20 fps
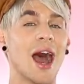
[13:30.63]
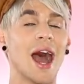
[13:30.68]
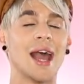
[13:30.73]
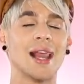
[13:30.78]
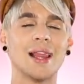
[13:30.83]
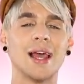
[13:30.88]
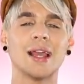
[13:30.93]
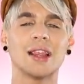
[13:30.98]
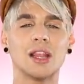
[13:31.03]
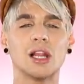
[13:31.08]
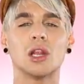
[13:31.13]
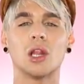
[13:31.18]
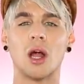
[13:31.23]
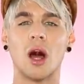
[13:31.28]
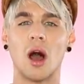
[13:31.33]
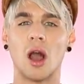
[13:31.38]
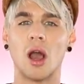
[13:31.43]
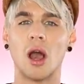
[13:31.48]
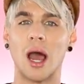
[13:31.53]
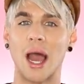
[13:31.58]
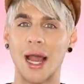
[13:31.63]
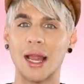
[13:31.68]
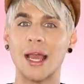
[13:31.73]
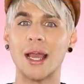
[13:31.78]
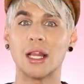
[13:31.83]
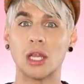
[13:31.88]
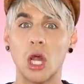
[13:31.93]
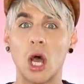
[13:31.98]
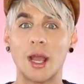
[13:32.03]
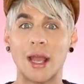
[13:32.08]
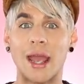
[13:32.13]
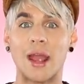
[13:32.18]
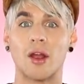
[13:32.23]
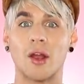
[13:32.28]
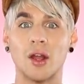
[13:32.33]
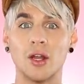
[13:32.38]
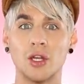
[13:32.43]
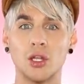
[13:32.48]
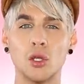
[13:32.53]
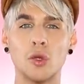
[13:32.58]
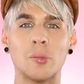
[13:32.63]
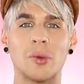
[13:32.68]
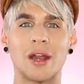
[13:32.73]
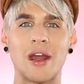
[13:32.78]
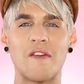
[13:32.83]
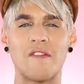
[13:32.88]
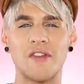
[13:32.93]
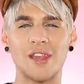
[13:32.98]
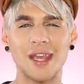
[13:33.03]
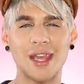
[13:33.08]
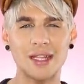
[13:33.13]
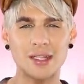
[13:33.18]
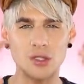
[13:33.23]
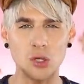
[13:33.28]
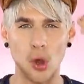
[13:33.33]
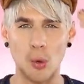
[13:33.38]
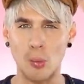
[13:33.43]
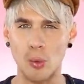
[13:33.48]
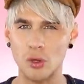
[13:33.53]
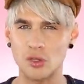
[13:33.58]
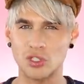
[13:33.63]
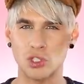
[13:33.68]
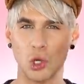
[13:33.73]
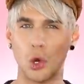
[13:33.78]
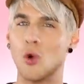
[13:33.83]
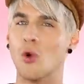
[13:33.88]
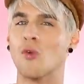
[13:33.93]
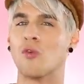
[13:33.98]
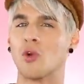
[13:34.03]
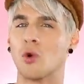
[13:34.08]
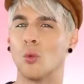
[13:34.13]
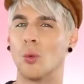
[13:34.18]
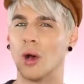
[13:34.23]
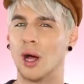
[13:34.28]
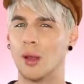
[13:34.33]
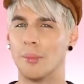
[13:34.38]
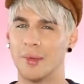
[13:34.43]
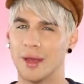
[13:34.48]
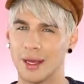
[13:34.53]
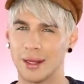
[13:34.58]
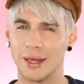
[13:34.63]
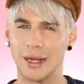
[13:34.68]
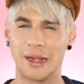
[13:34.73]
I like the long I like long hair on you, but I feel like it's almost overwhelming.